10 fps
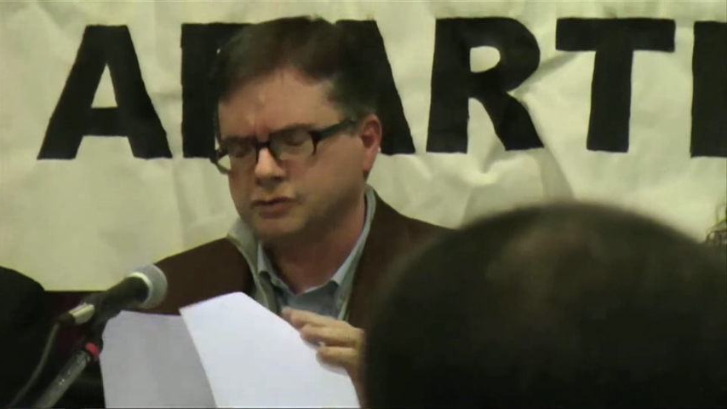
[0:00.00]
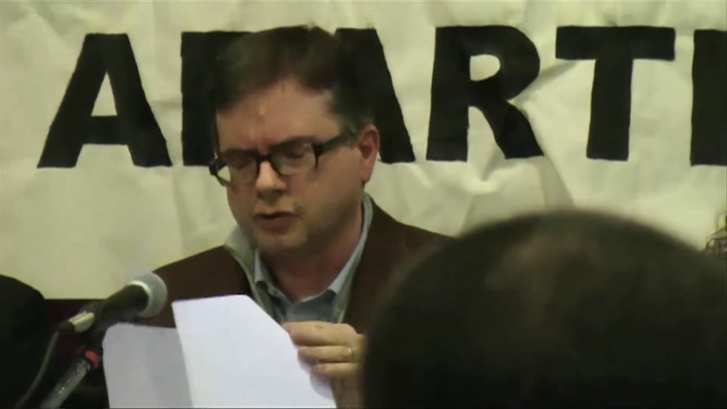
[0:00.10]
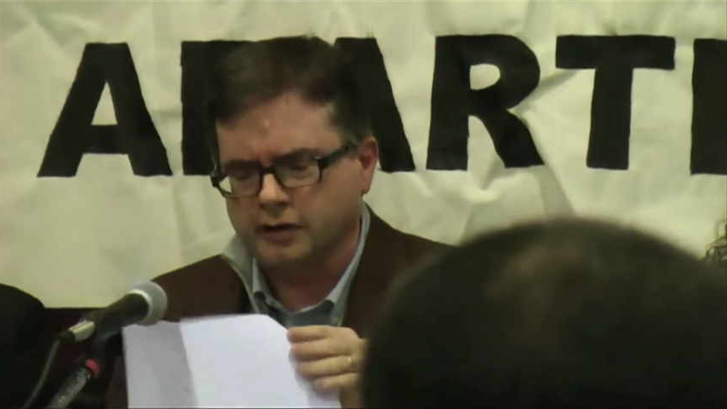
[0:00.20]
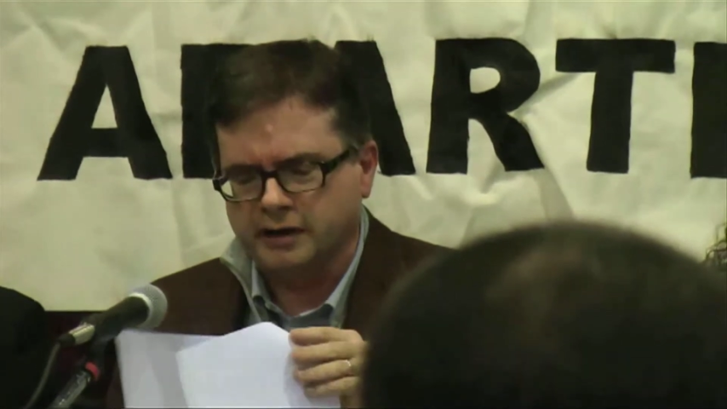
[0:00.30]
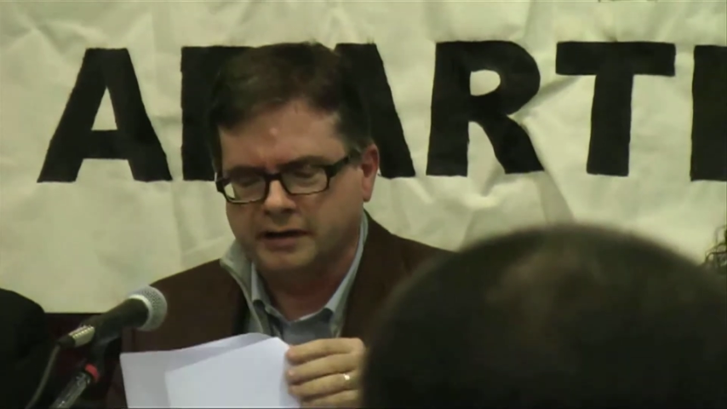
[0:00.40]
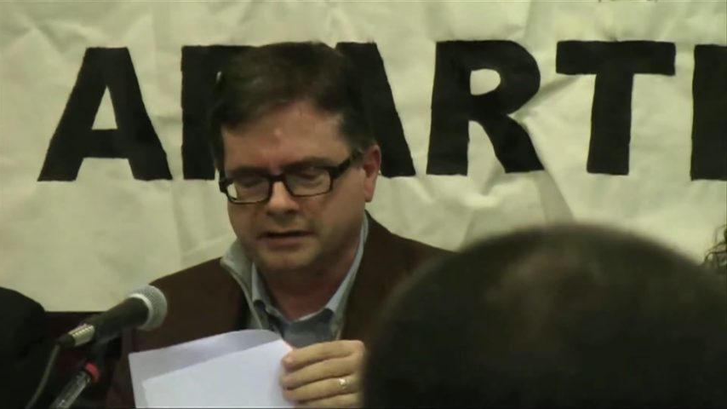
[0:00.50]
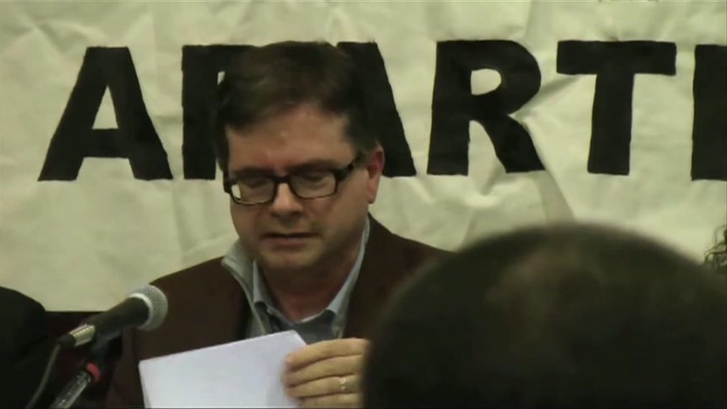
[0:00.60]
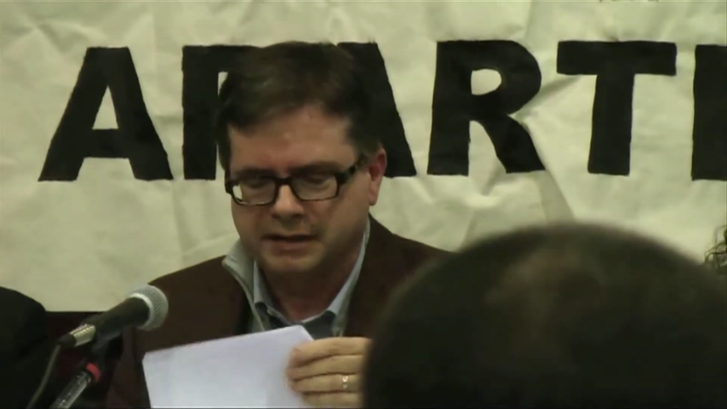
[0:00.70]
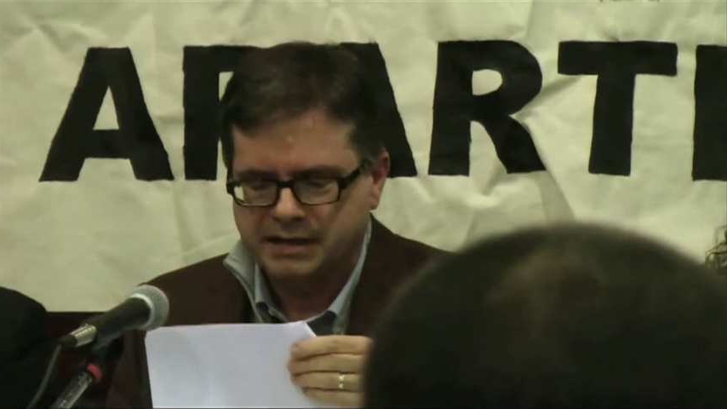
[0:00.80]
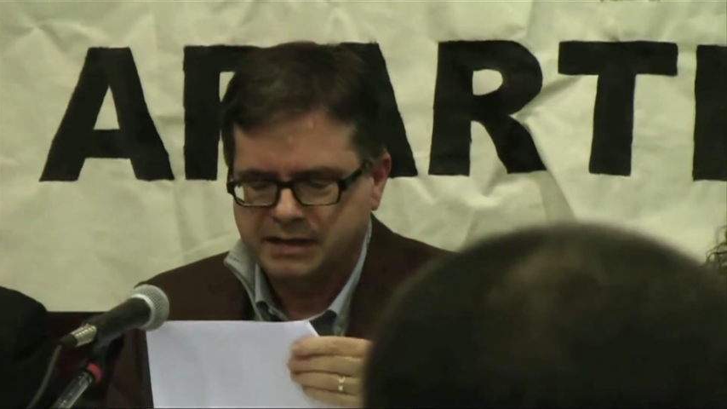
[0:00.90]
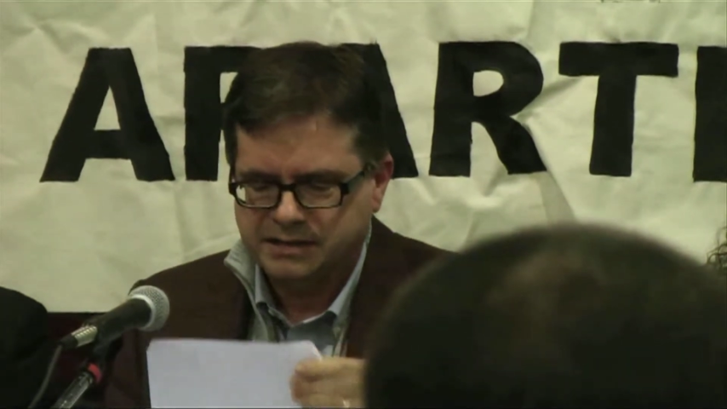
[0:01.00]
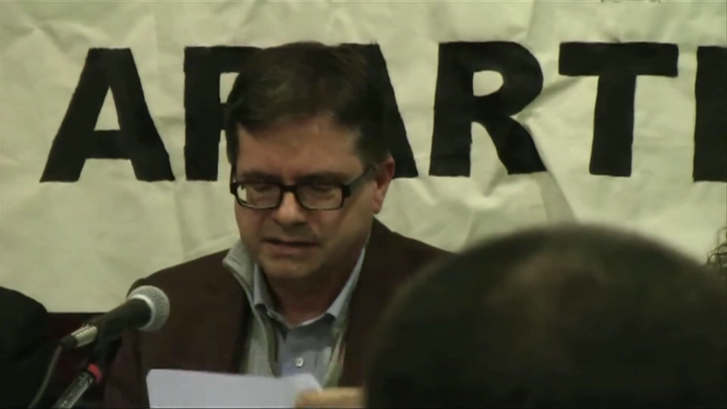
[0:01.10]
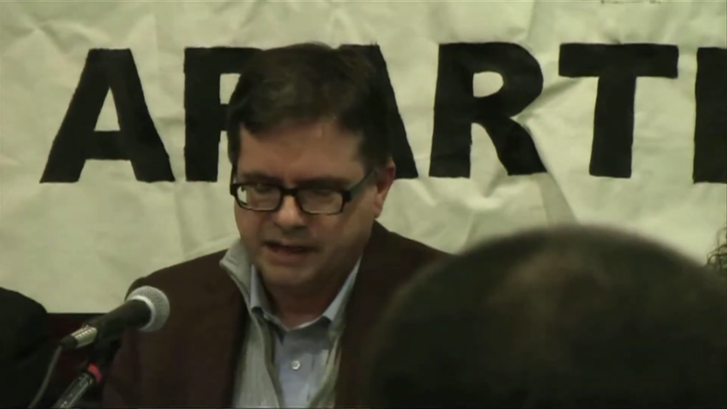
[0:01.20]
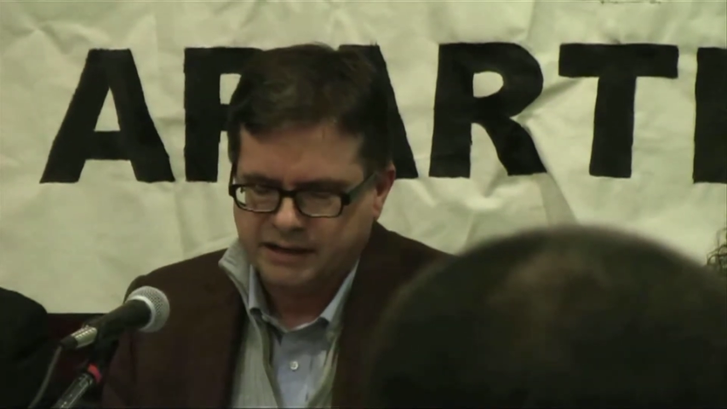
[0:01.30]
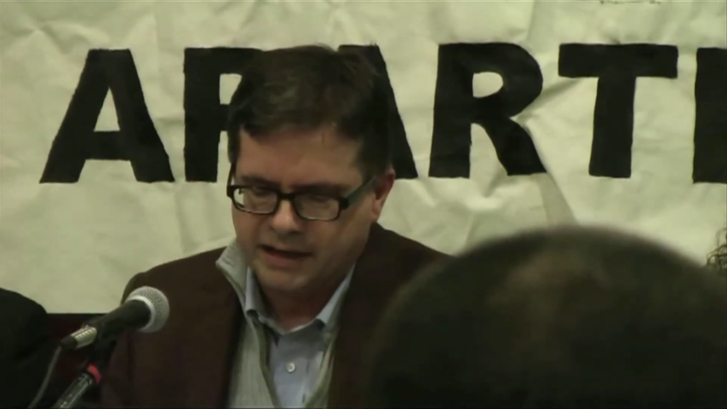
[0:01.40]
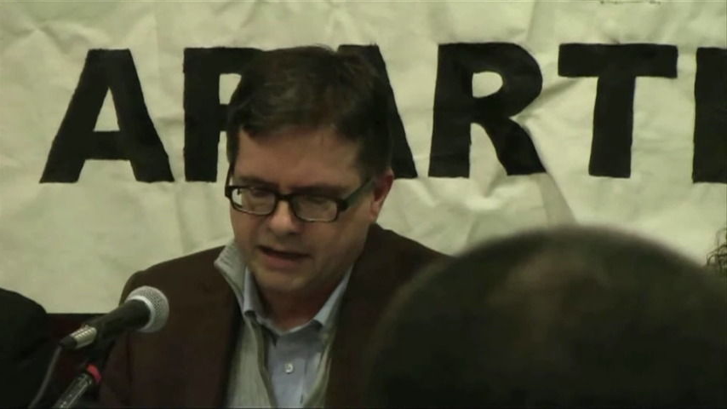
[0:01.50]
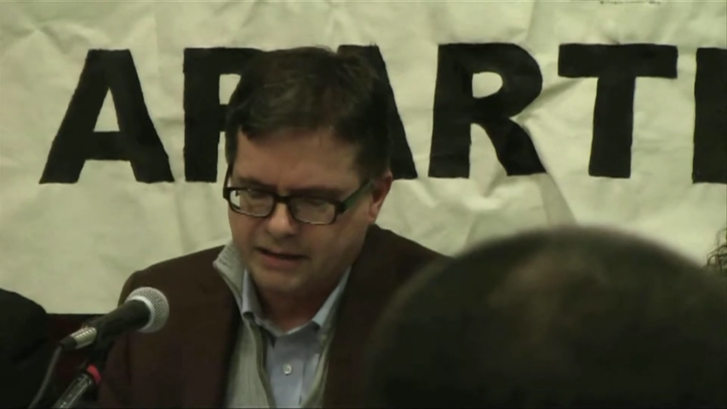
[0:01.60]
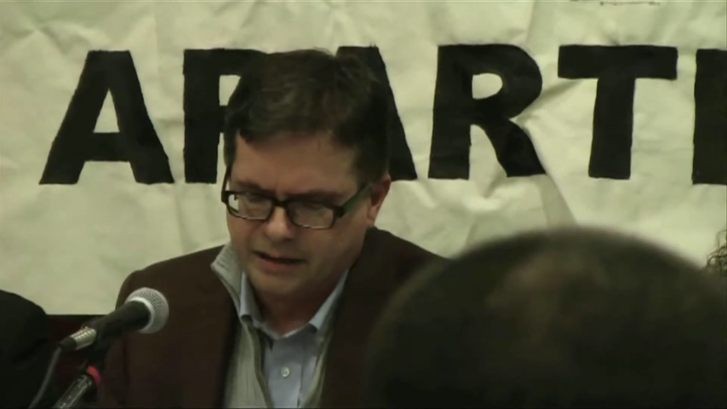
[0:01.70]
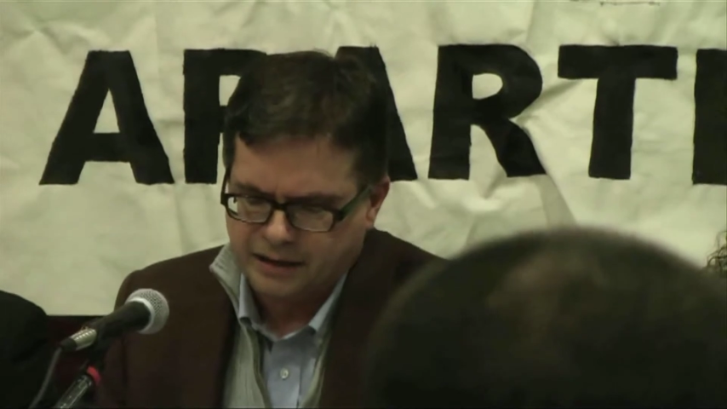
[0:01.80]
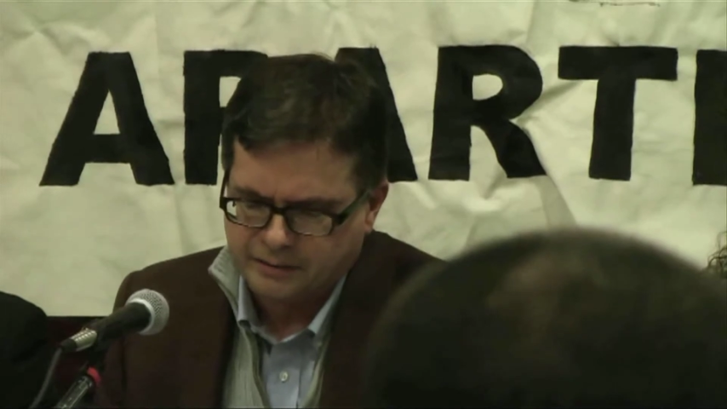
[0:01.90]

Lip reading: Tory, said in